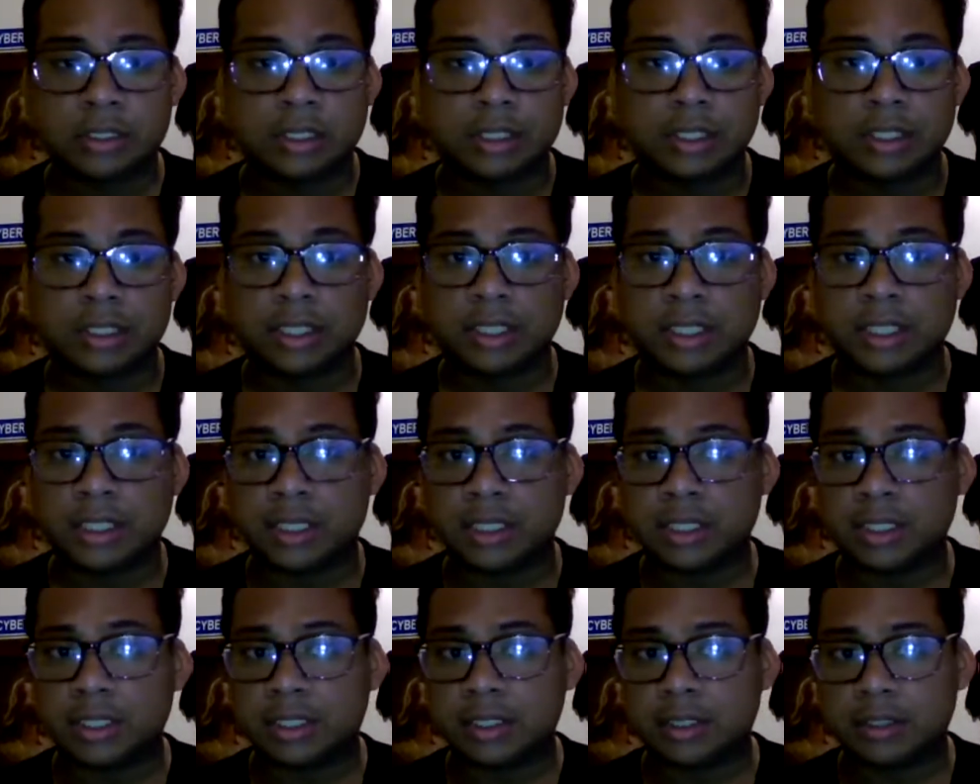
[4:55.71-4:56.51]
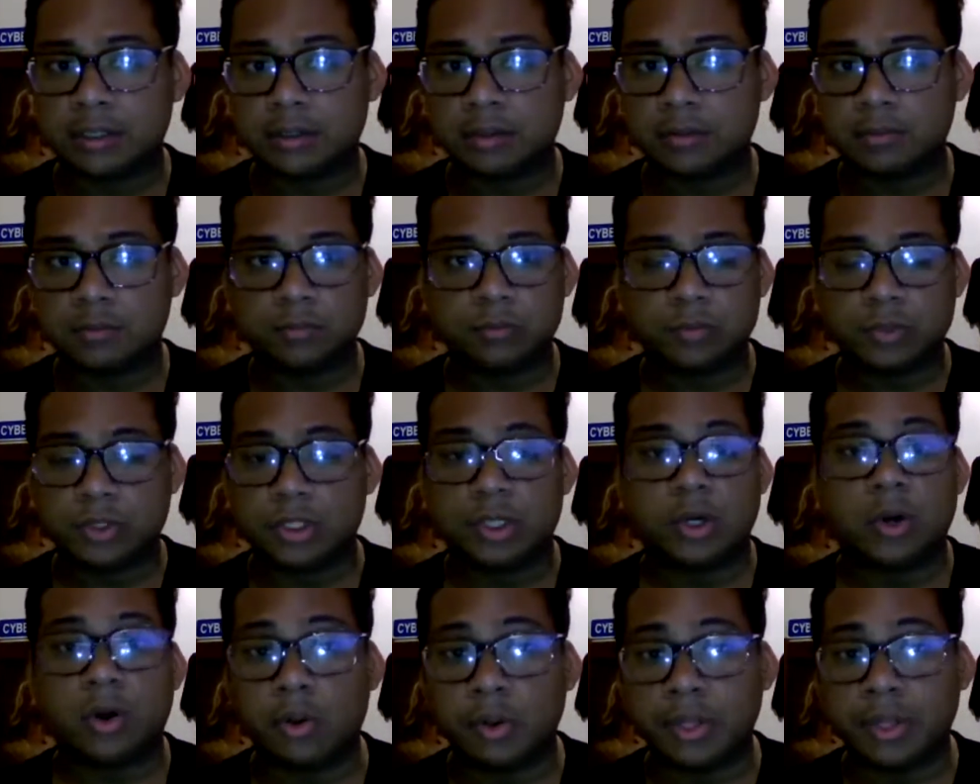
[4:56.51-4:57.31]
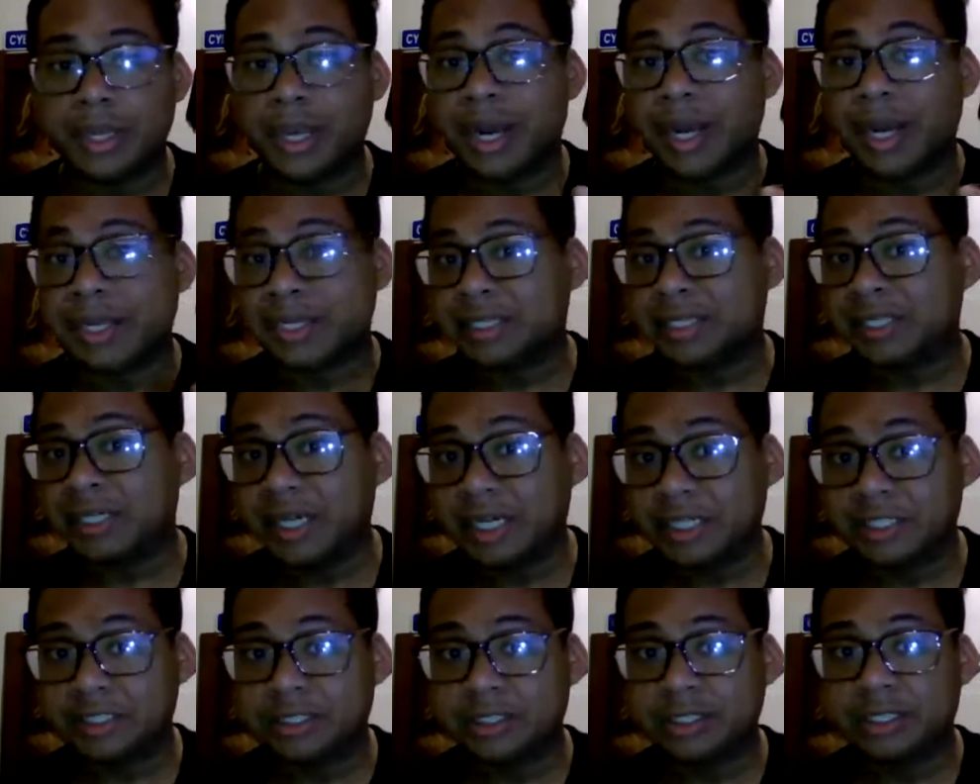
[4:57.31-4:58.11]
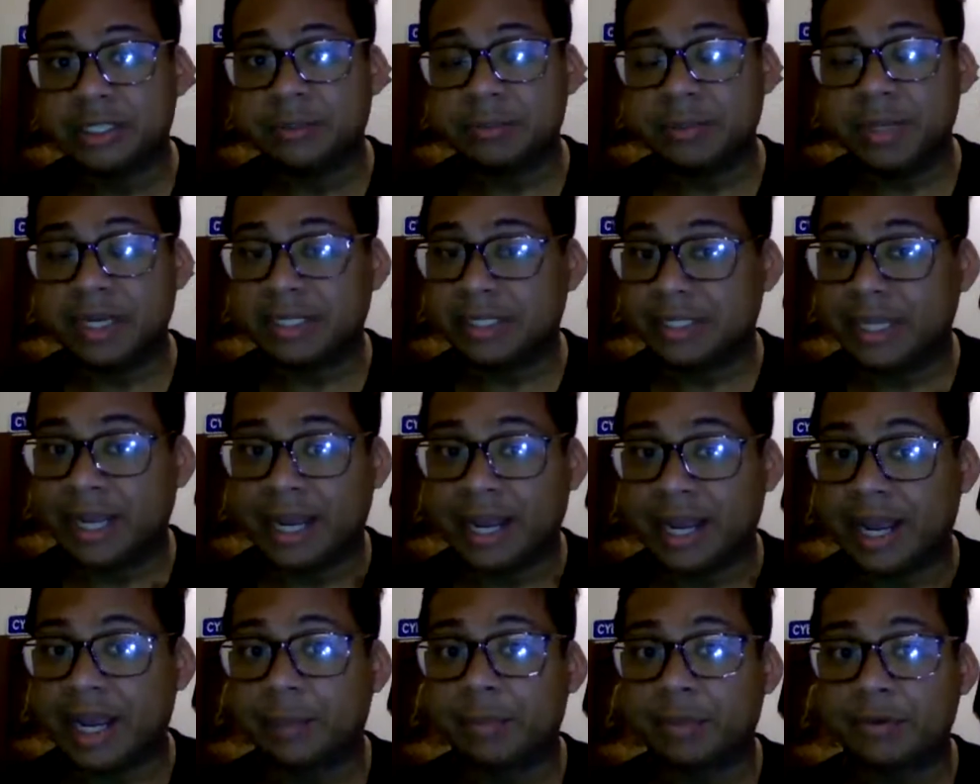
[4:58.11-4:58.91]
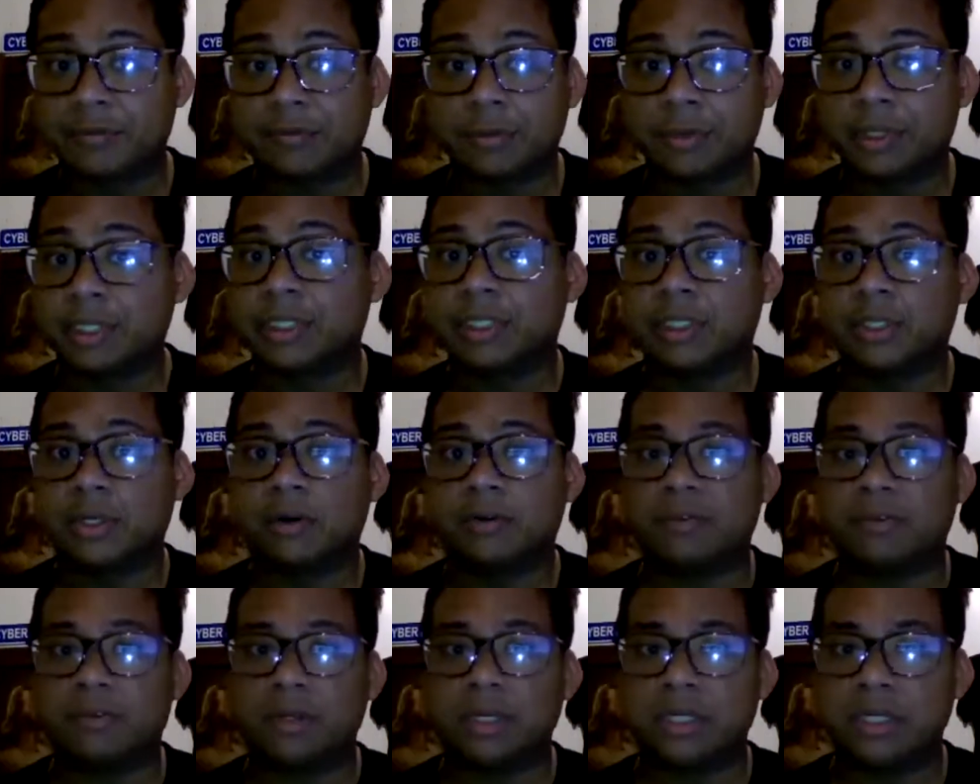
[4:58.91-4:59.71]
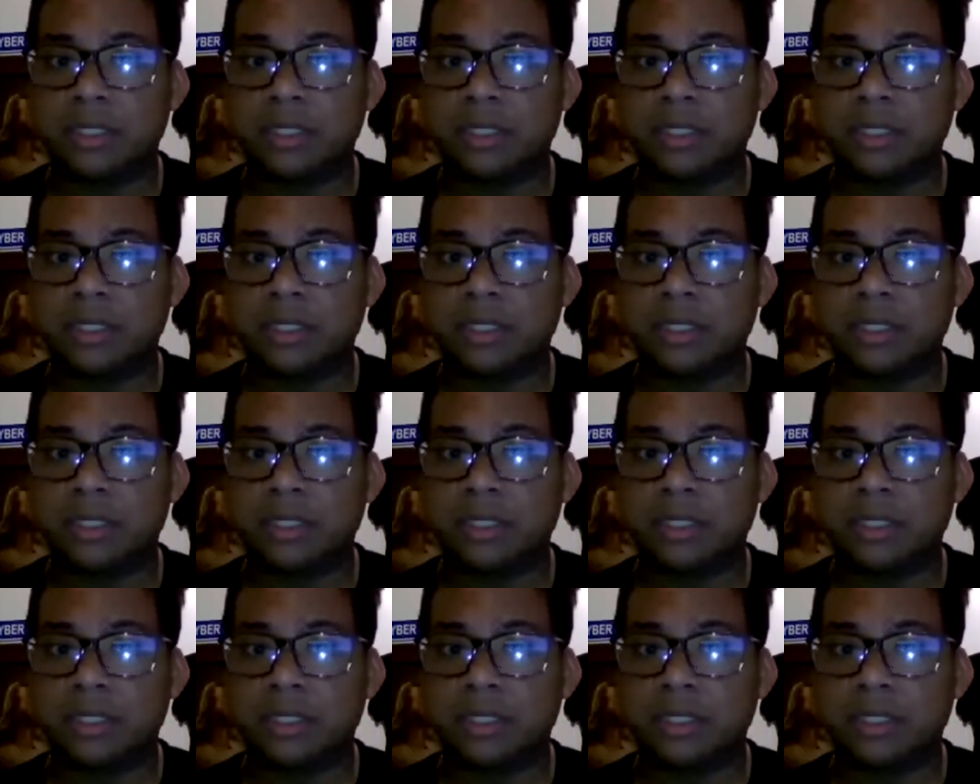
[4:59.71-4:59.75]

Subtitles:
and only I can actually make that happen for myself.